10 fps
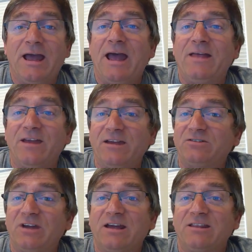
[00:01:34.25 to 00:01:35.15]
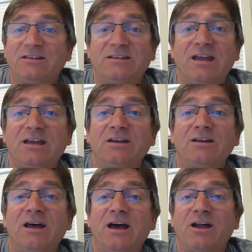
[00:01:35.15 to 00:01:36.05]
And they say that they
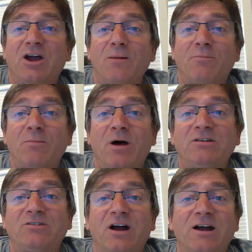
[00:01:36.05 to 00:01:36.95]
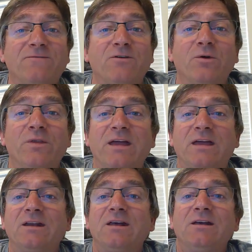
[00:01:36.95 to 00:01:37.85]
can compromise an iPhone,
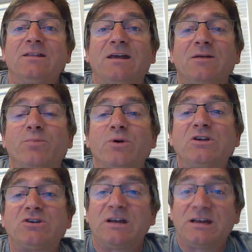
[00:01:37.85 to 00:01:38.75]
they can breach it.